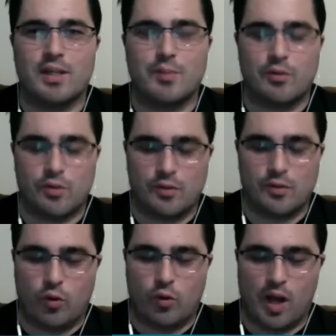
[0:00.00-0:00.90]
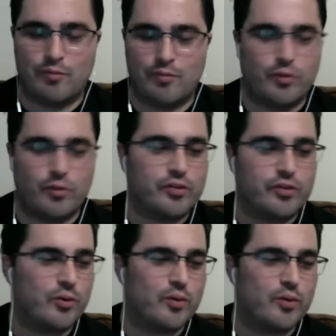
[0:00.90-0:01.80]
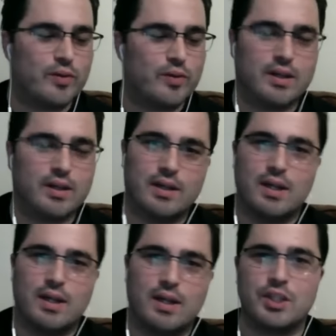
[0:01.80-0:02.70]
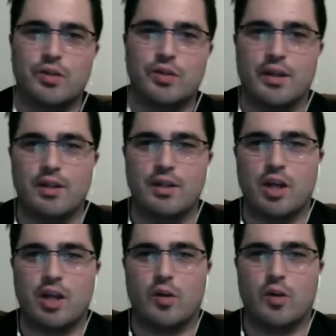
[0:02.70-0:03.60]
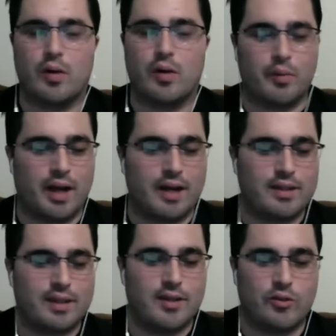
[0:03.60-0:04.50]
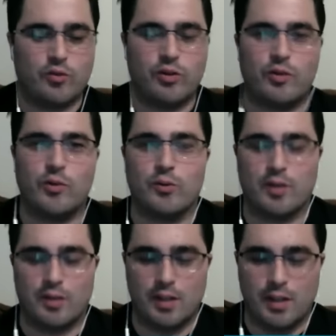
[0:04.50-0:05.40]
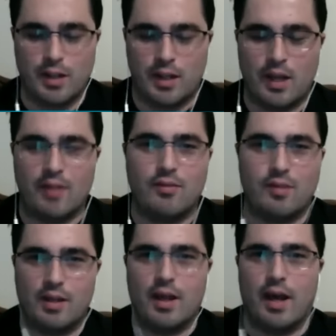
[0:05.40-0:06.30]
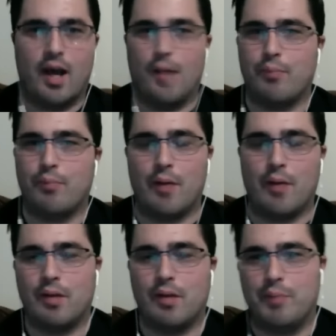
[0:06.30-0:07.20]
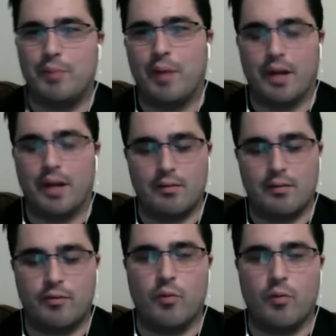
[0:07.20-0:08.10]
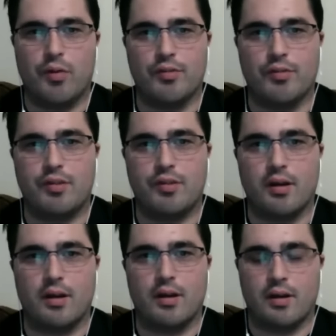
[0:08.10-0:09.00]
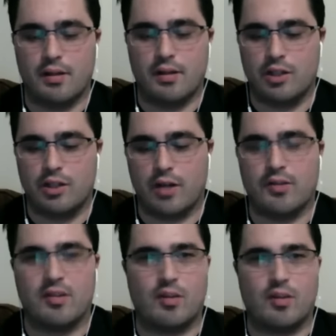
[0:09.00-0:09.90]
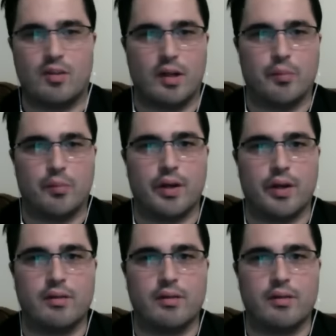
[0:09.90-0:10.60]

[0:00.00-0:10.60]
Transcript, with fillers: sort of the quiet before the storm. Uh, I showed that Ninjago poly bag. I thought that was really cool, and and yeah, I'm probably going to be buying a few more of those uh, Ninjago sets depending on the price.